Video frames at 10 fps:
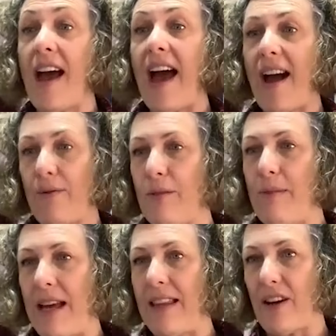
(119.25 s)
how to
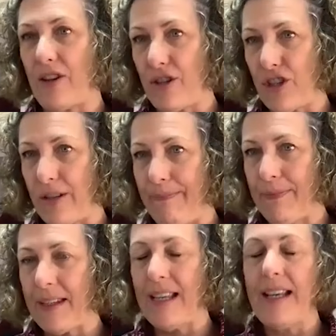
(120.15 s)
make that cushion.
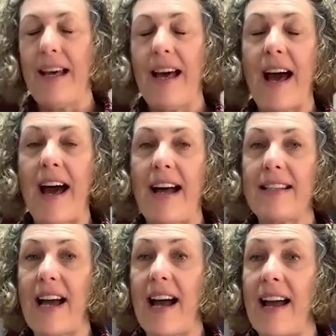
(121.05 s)

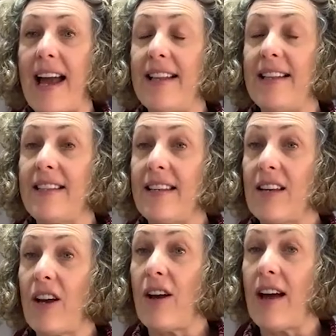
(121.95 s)
And I entered